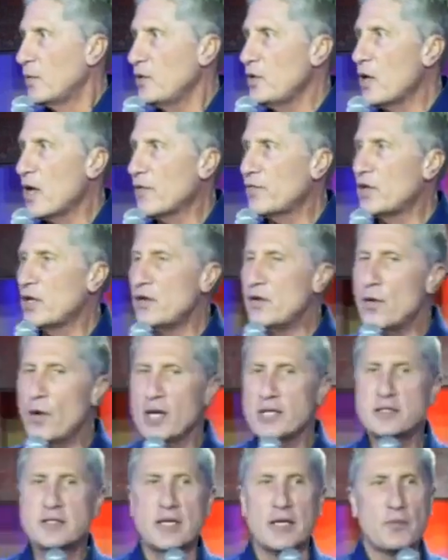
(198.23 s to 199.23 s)
When you have an
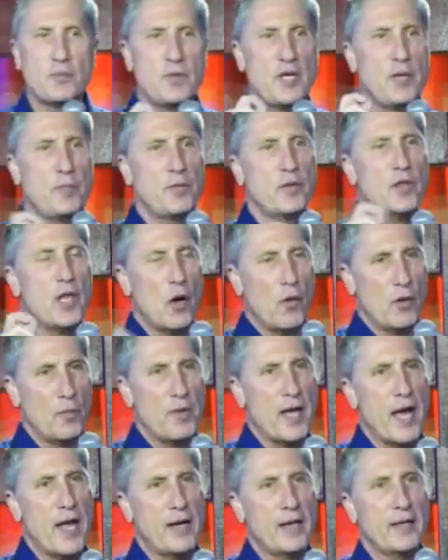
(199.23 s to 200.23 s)
anointing, people know
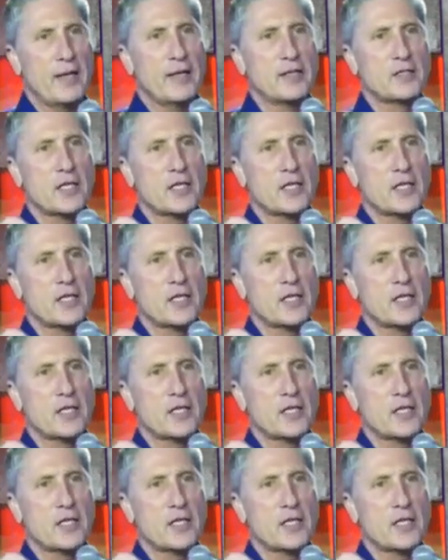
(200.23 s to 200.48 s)
about it.